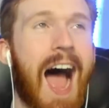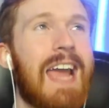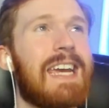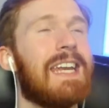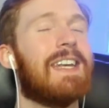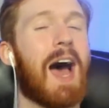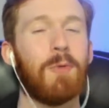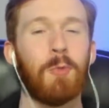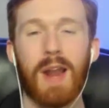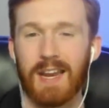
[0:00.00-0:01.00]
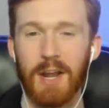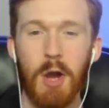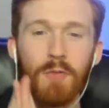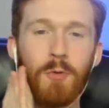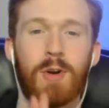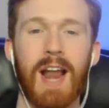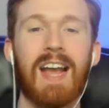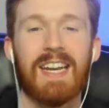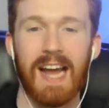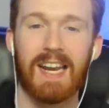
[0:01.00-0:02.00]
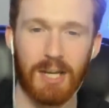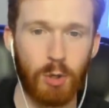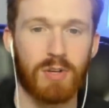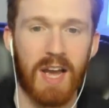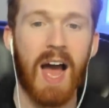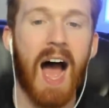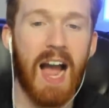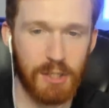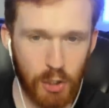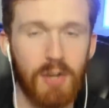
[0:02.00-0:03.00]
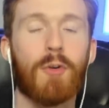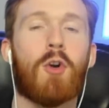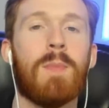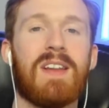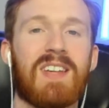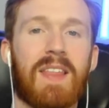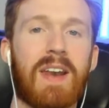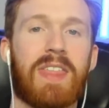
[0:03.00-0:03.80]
I cannot wait for 99 Acuna. I know you've heard me say that